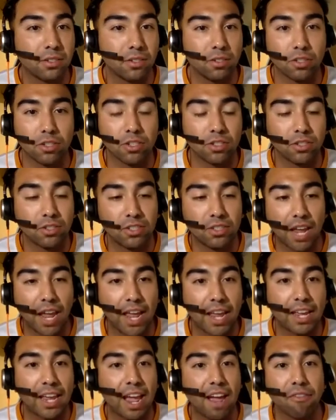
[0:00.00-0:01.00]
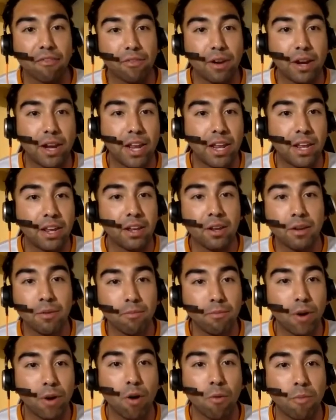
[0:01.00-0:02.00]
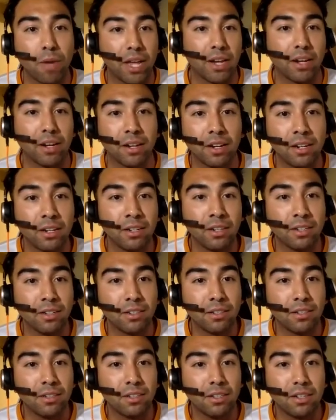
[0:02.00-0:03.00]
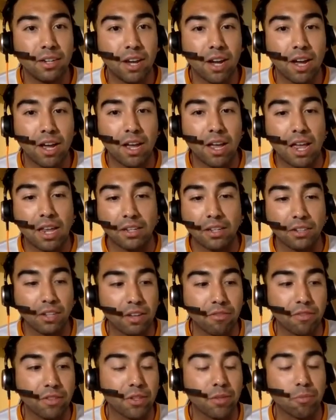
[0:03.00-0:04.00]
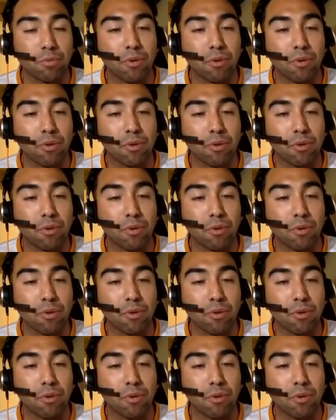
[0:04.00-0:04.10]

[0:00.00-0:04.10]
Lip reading: You just take every moment and live in the